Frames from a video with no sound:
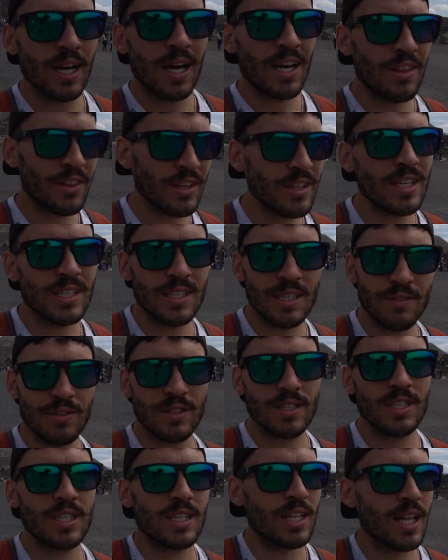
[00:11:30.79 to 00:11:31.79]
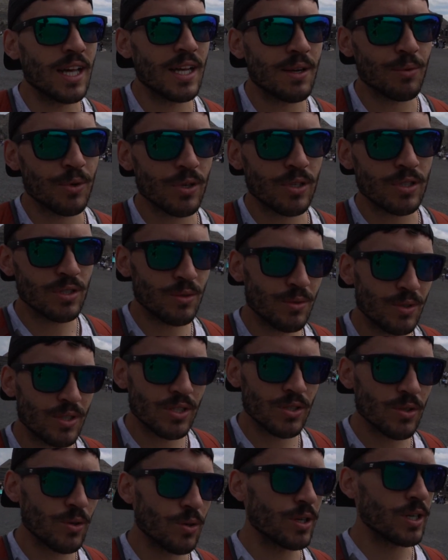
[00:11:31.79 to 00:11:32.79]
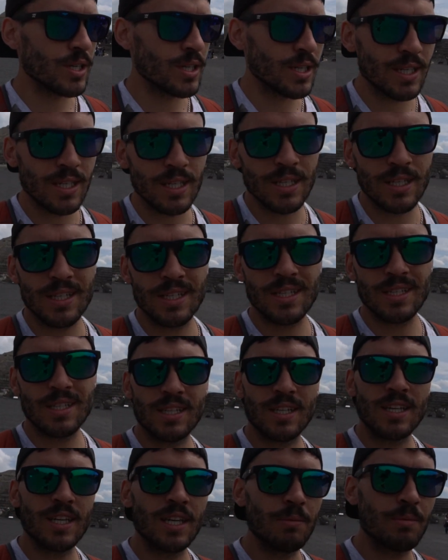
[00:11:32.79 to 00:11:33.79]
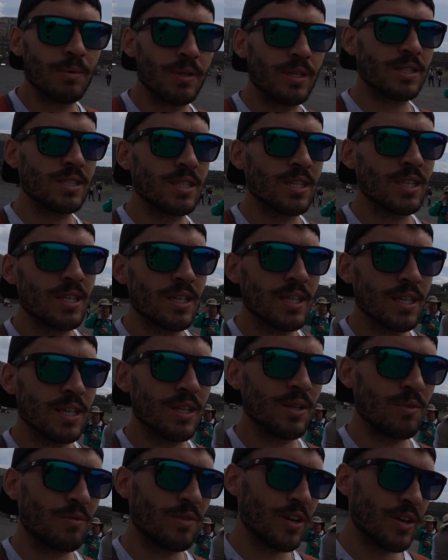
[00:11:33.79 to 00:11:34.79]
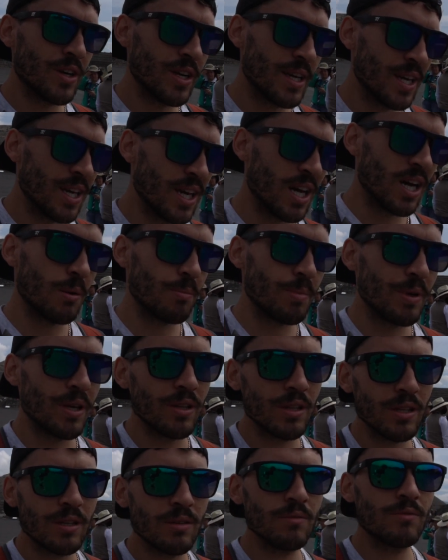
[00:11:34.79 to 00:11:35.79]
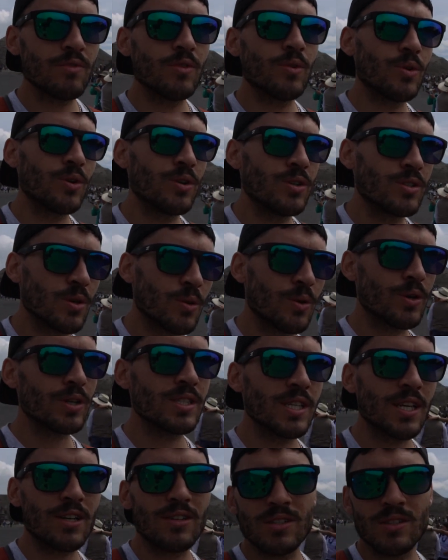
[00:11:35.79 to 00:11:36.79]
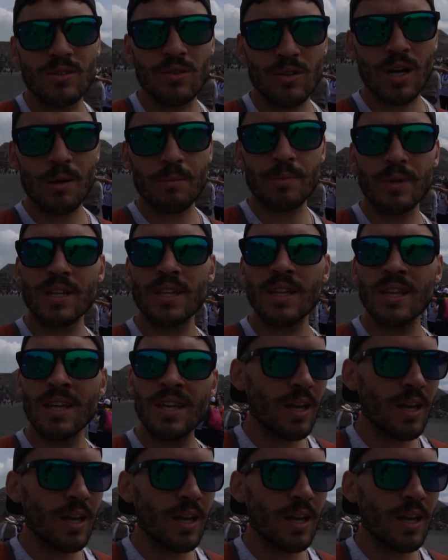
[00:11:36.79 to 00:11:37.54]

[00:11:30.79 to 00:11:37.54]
I think they definitely did a lot of work to restore it and keep it, you know, very appealing for tourists that are still coming.